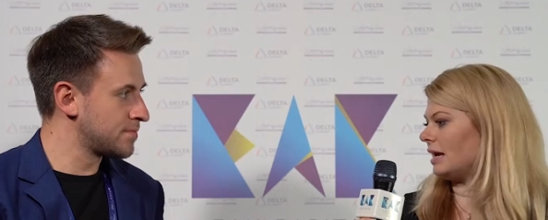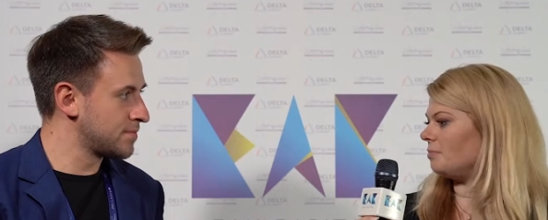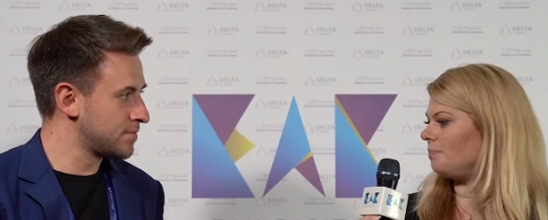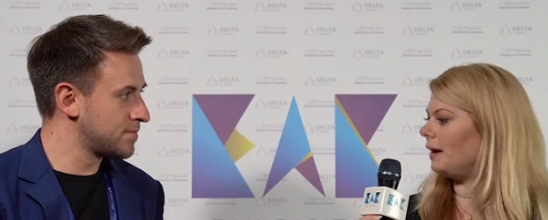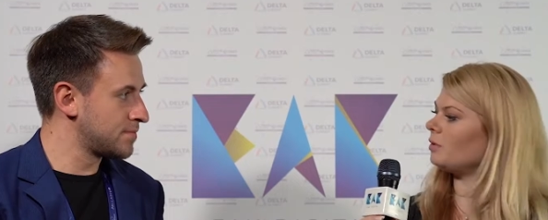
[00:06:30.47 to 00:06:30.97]
Speaker 1: can
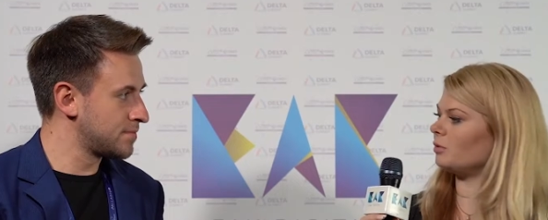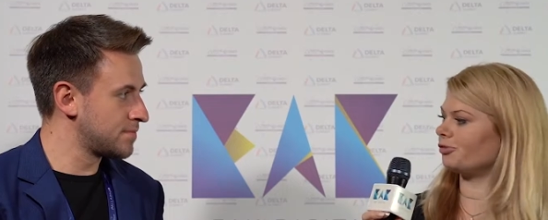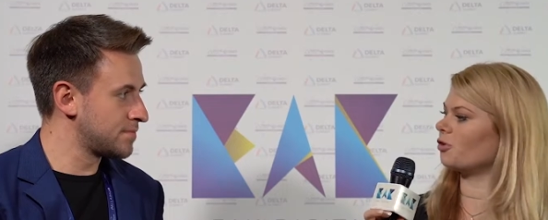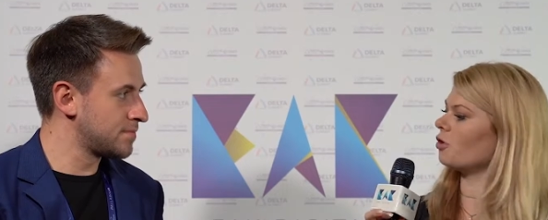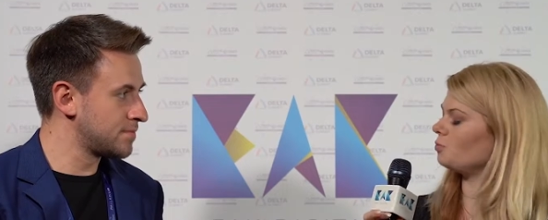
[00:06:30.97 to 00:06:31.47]
pay
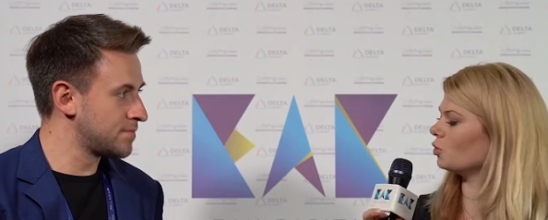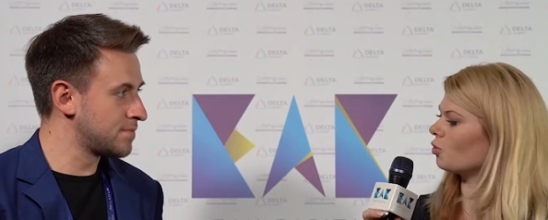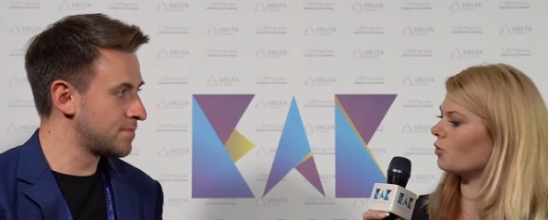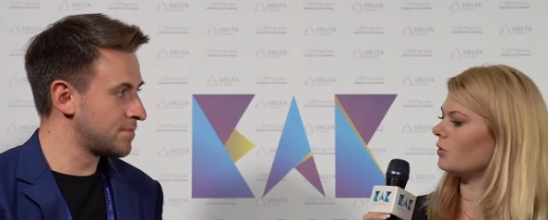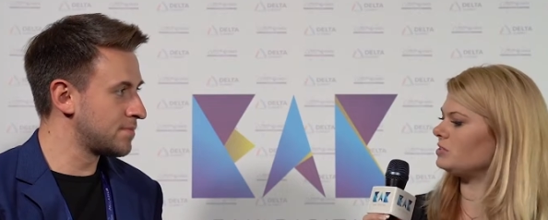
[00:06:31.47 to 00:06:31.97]
with
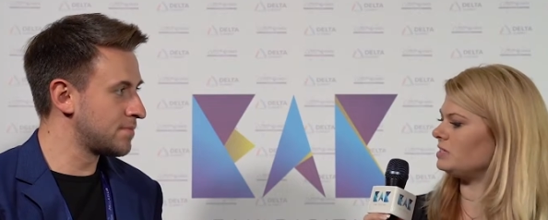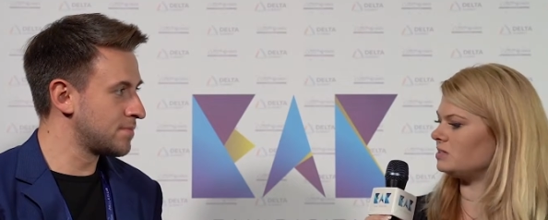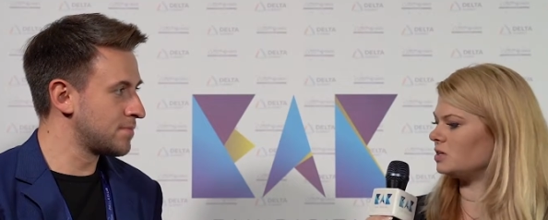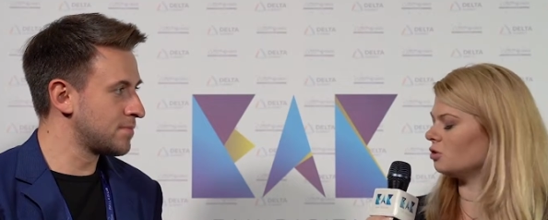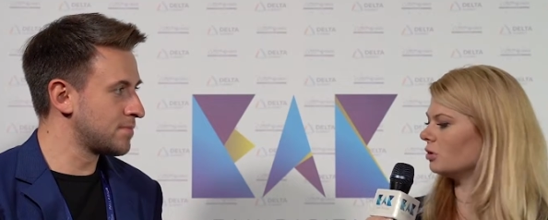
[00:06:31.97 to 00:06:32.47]

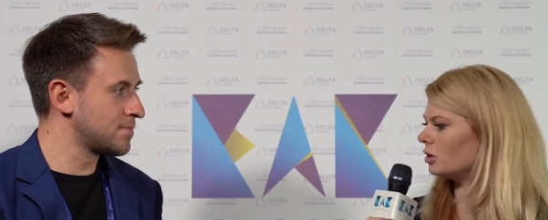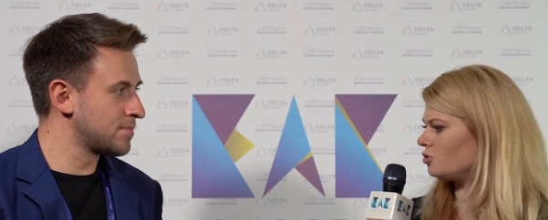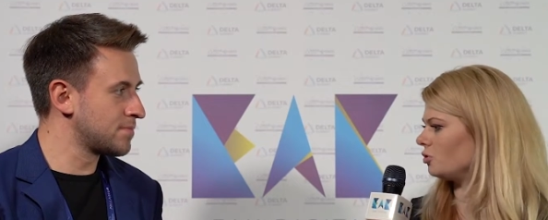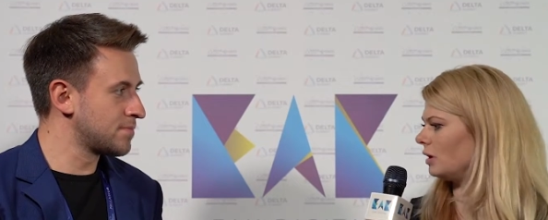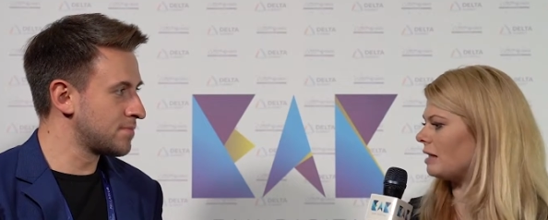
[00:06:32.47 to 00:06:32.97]
cryptocurrencies in order
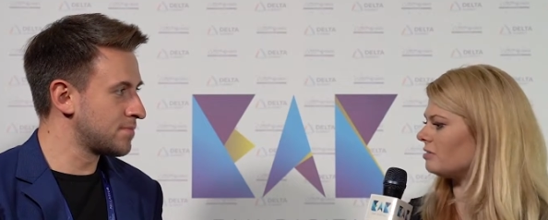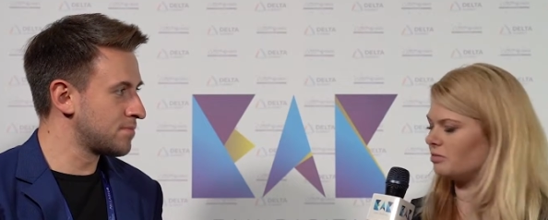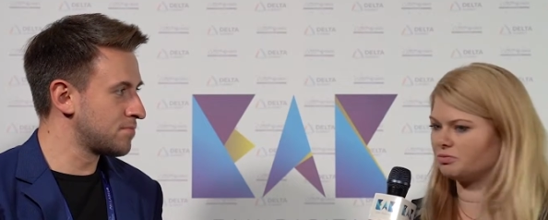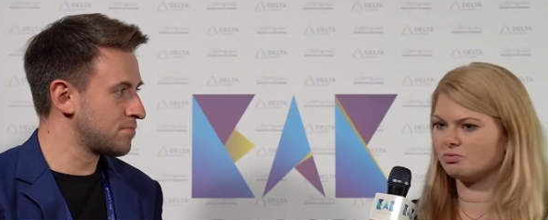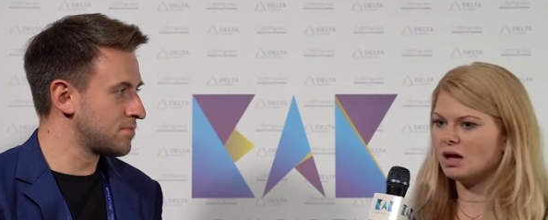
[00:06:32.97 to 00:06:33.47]
to
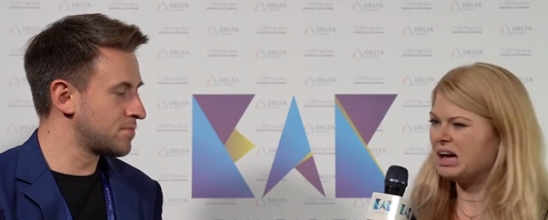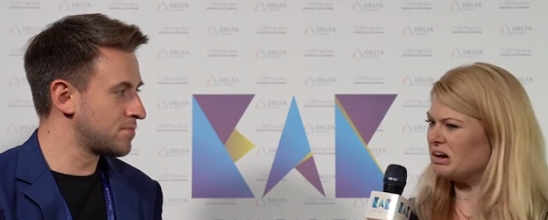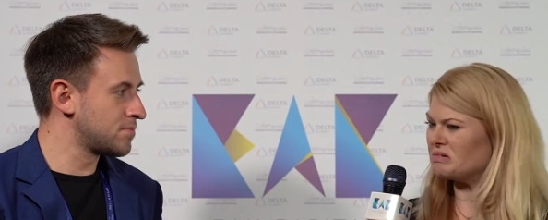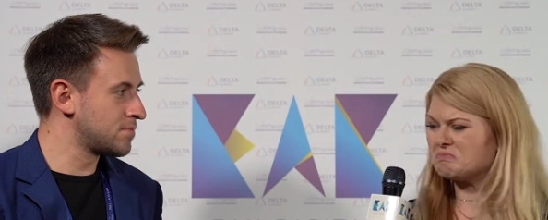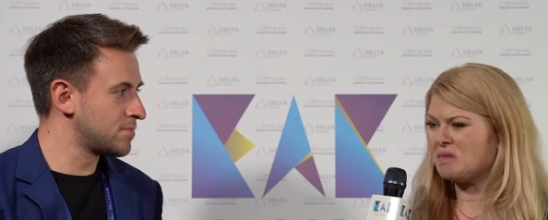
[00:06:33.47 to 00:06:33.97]
get
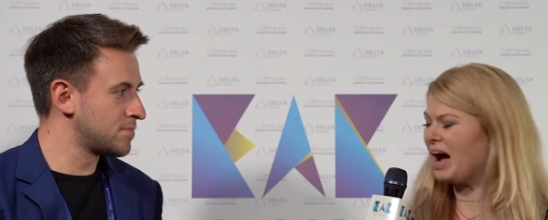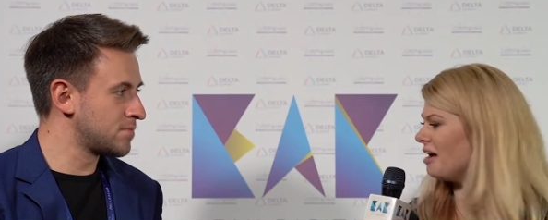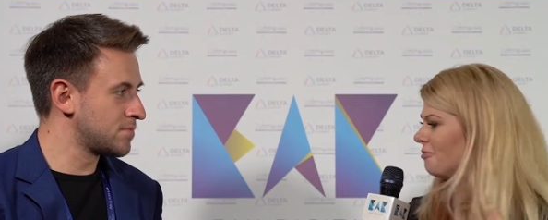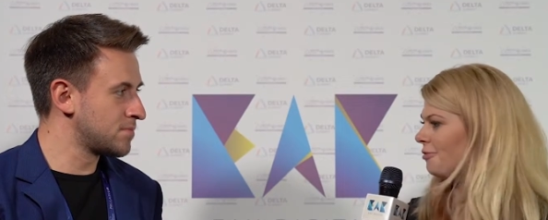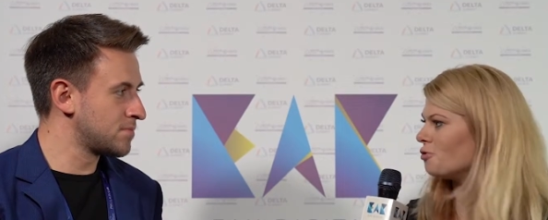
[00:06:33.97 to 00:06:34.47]

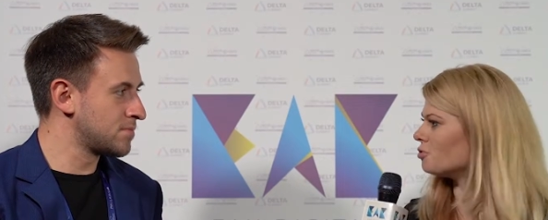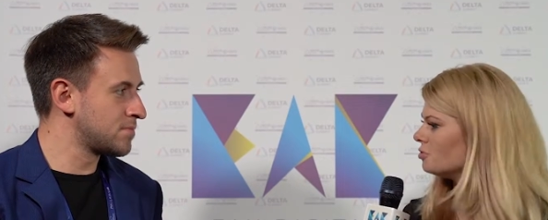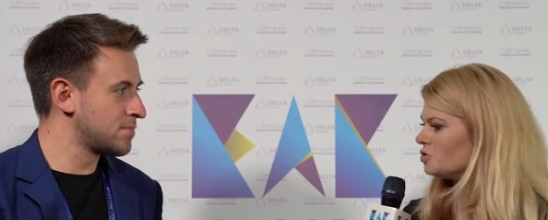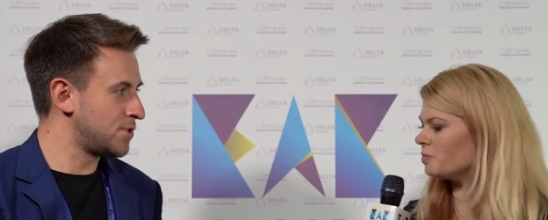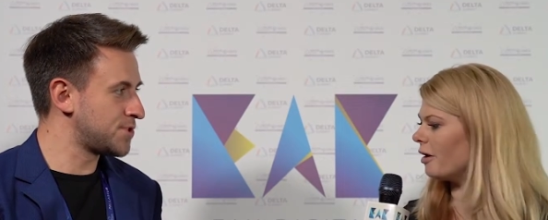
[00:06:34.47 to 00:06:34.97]

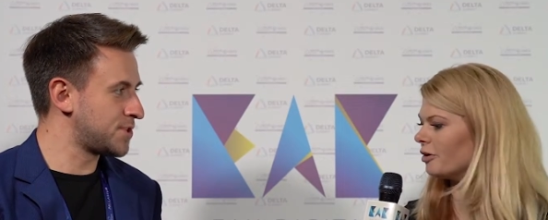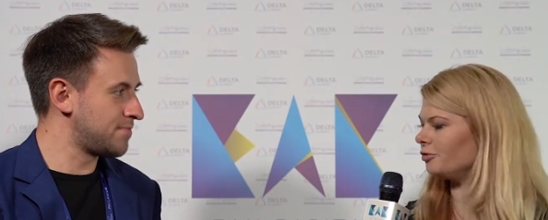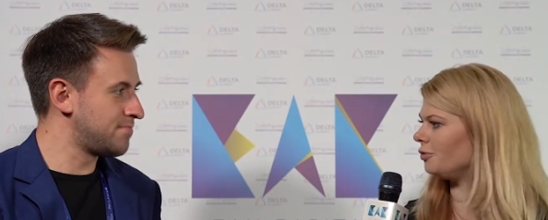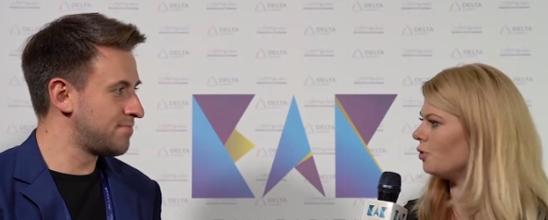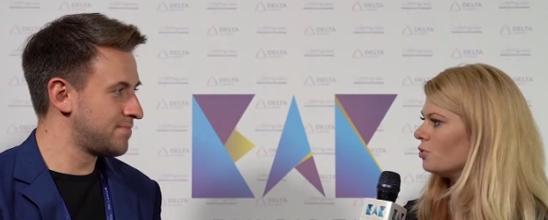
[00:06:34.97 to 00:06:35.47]
iPhones,
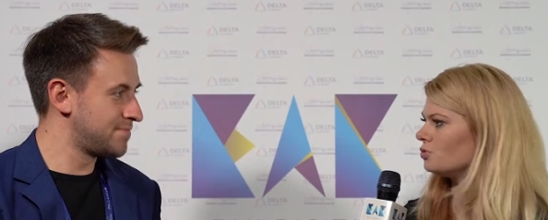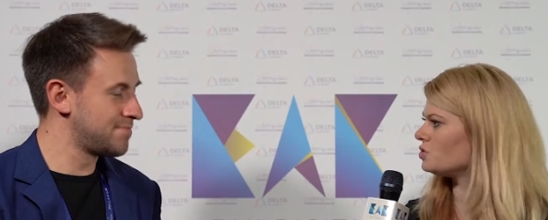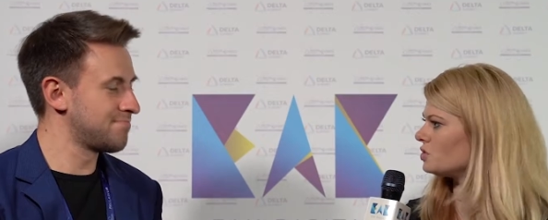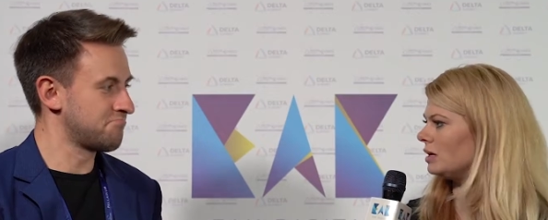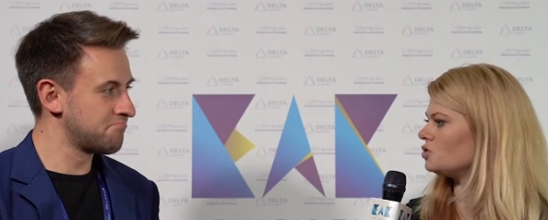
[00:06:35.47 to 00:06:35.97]

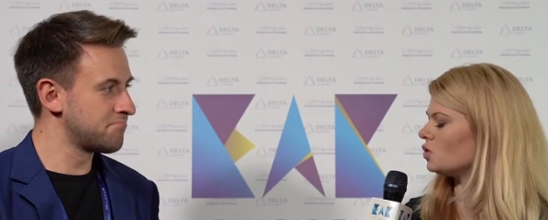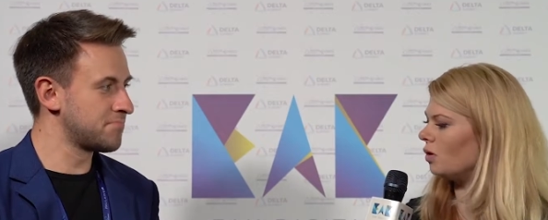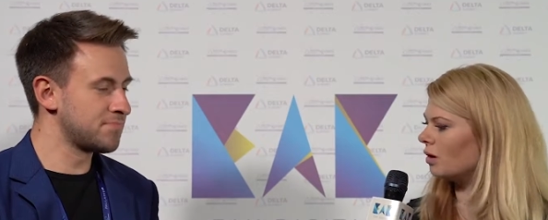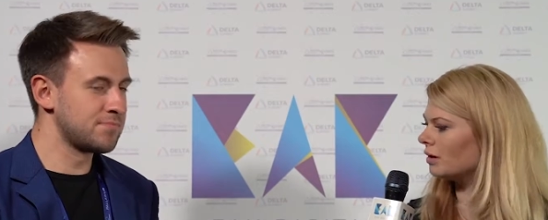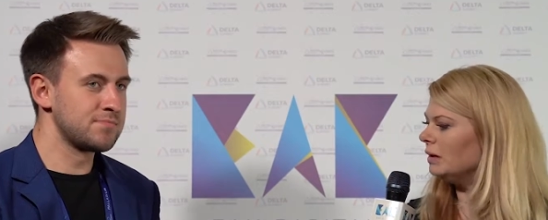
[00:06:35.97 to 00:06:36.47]
smartphones, and so
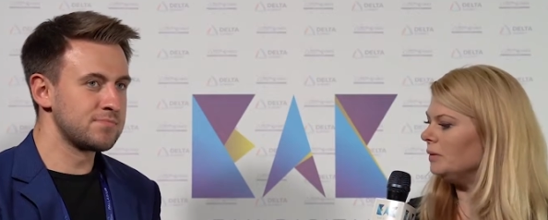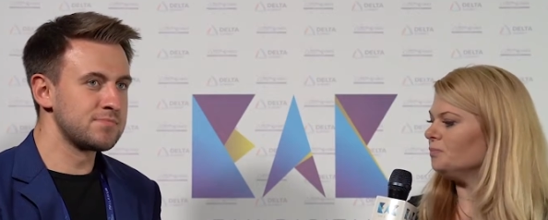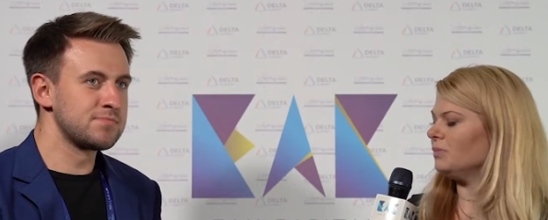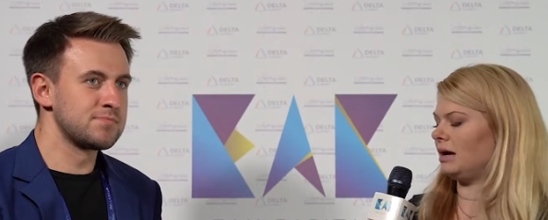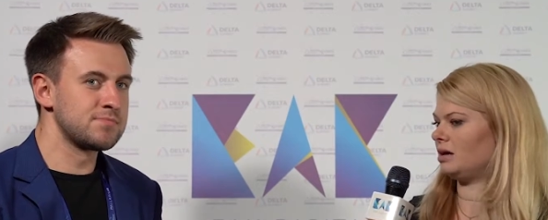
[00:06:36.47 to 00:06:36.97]
on.
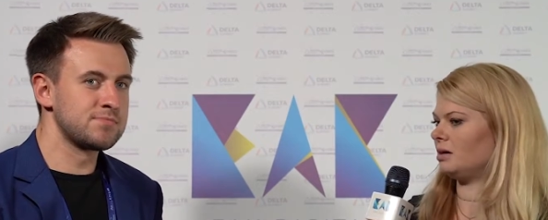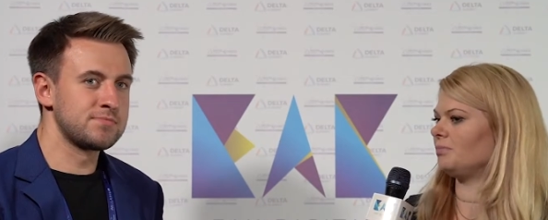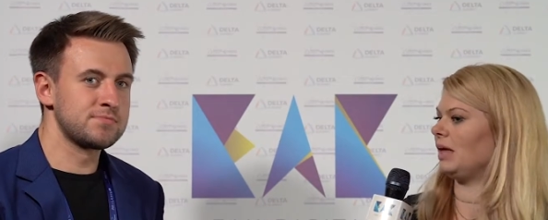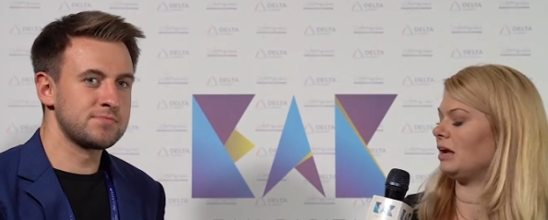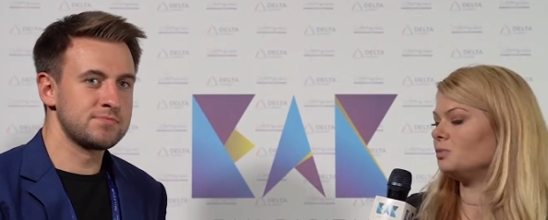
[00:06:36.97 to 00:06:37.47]

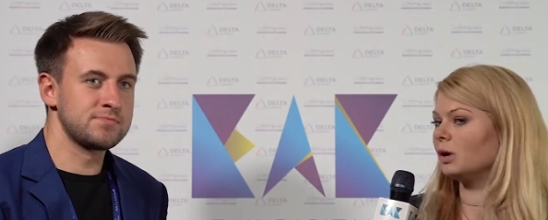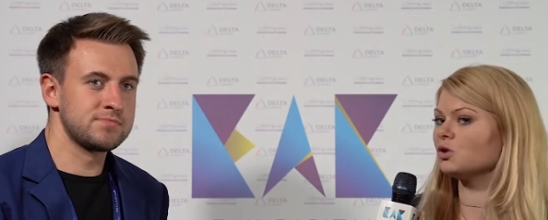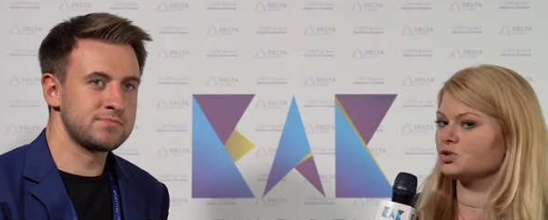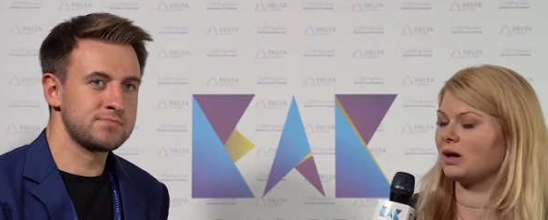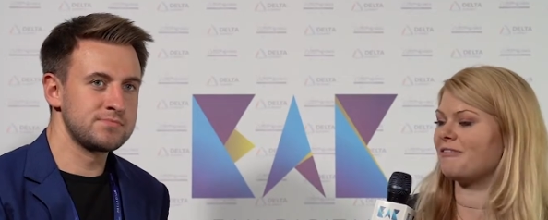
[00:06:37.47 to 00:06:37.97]
Um, and we
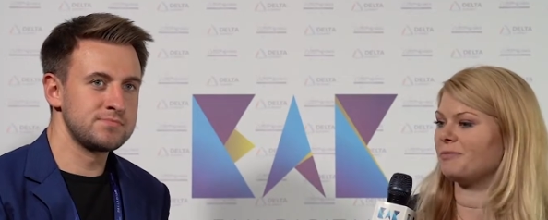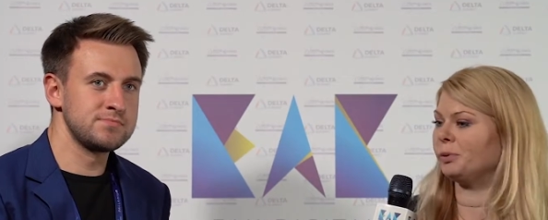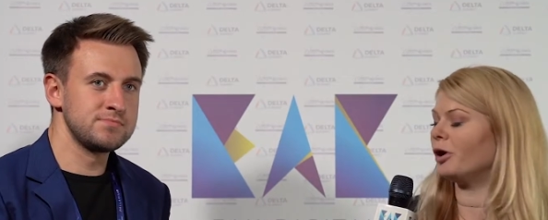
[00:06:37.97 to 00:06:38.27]
also have a